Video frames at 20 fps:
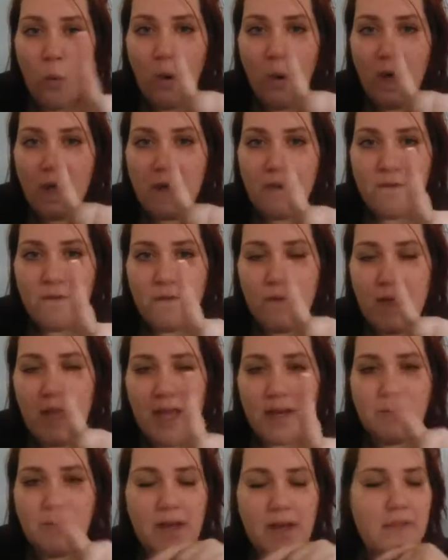one
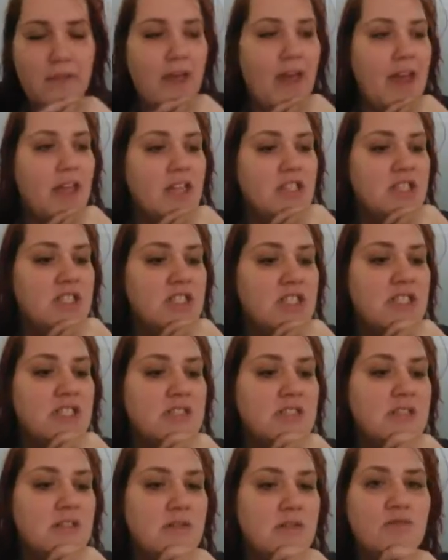fact by that. She
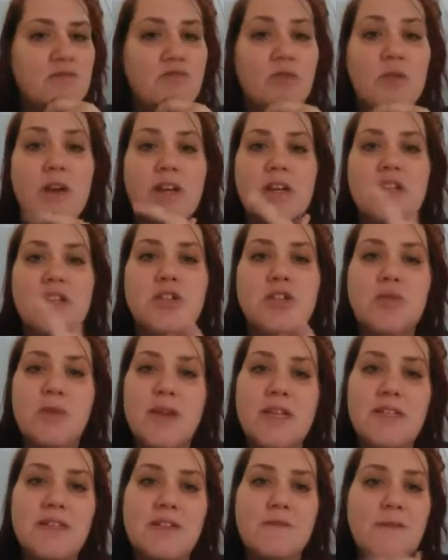doesn't want to
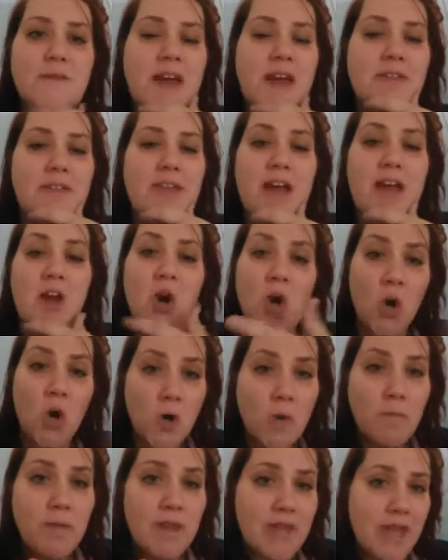address the fact that
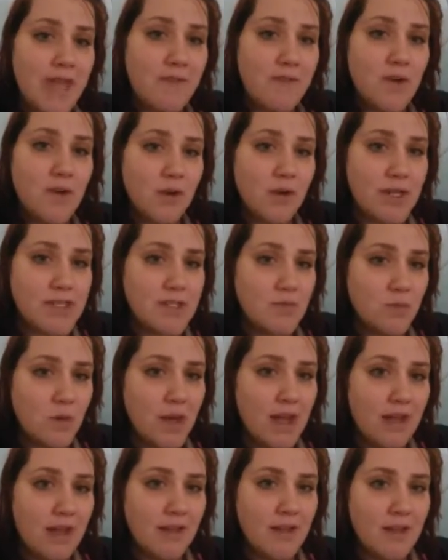her behavior as
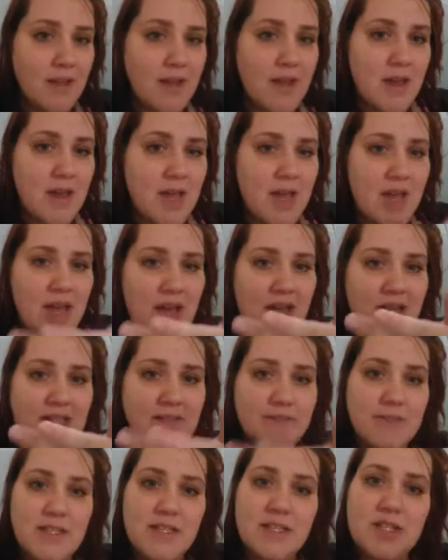well has
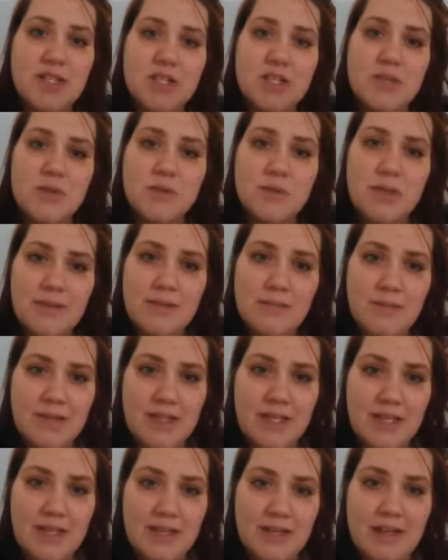been
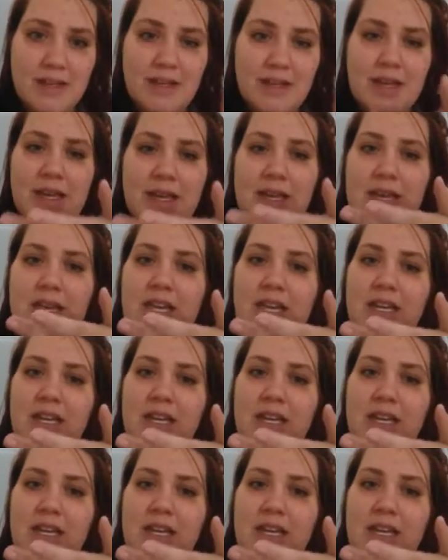extremely